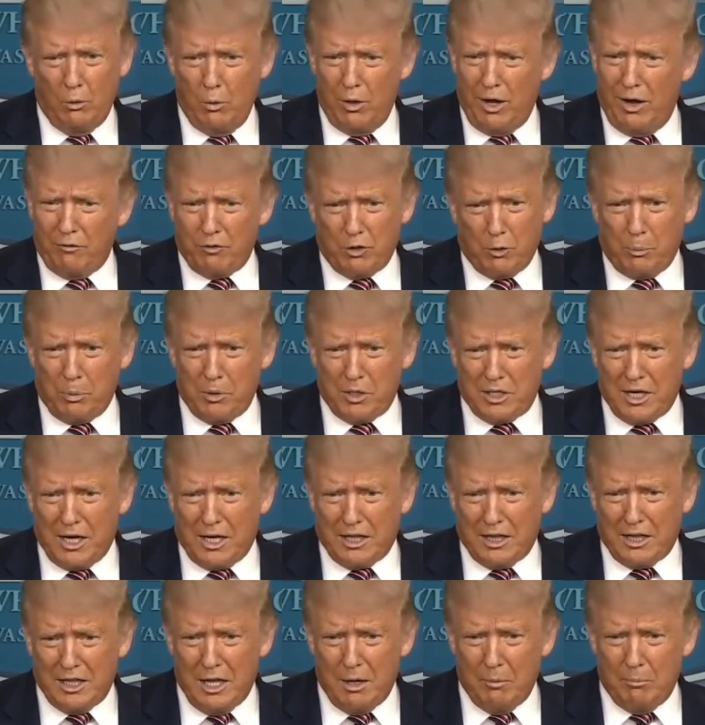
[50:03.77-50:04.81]
We have to
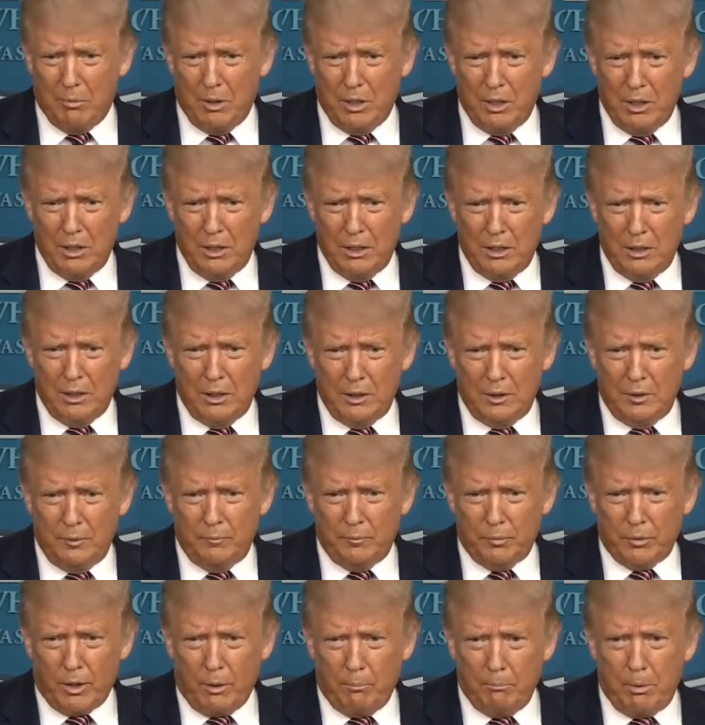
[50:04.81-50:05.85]
protect them.
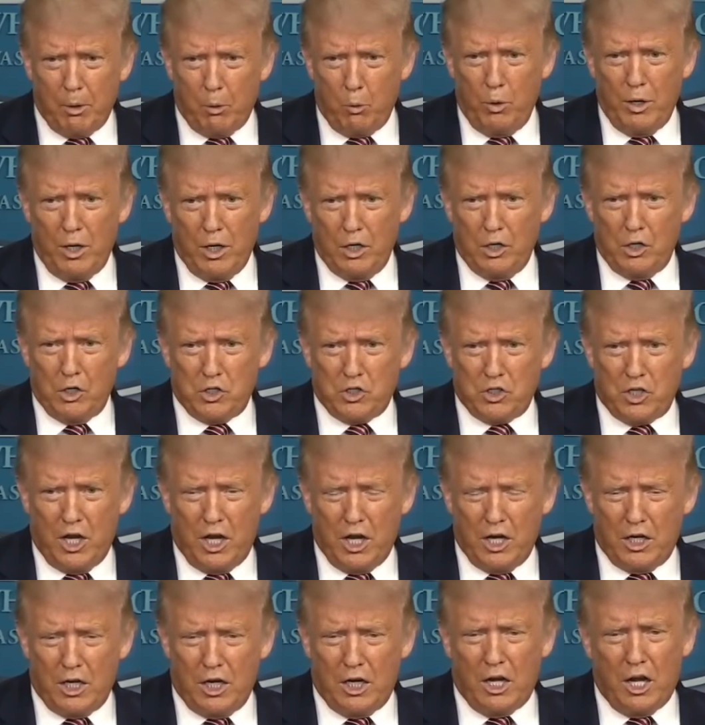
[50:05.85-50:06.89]
But we
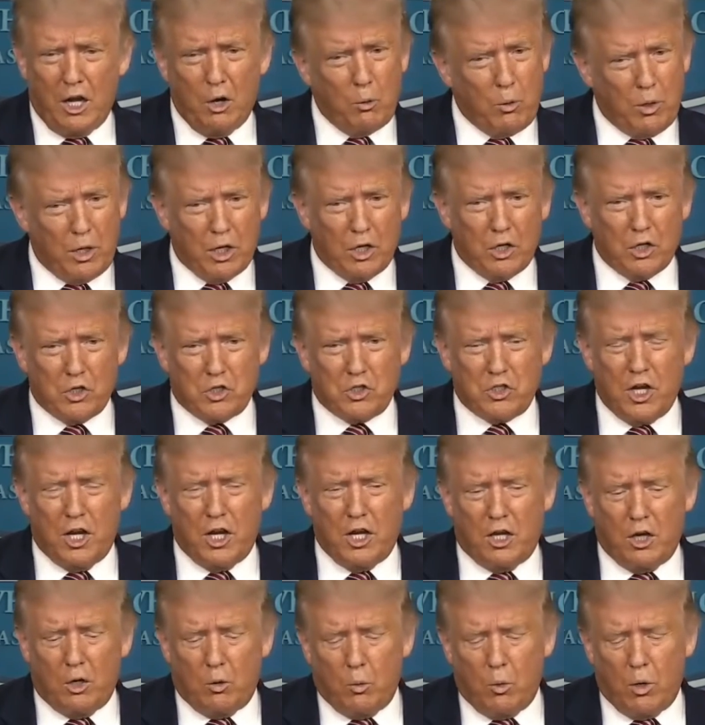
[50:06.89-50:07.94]
understand it, and we
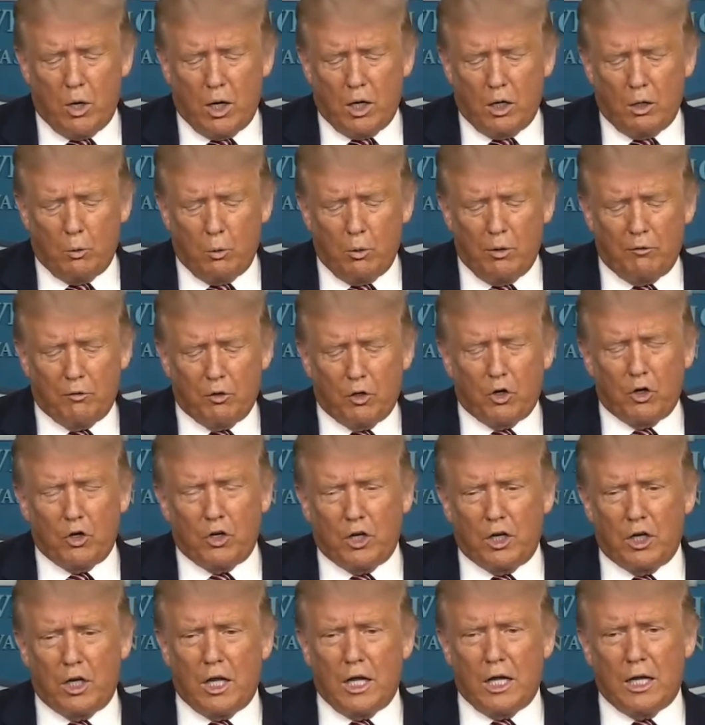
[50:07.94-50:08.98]
understand it well. We've learned
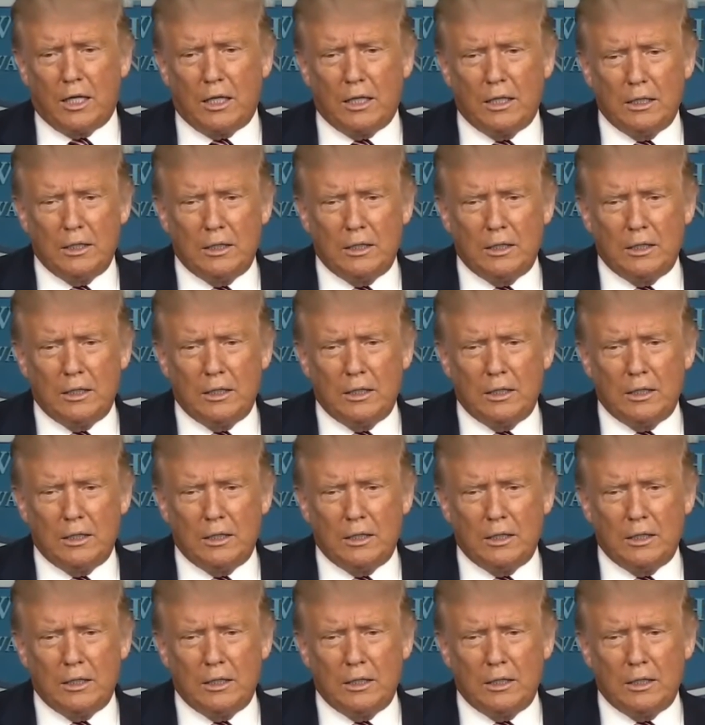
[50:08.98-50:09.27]
a lot.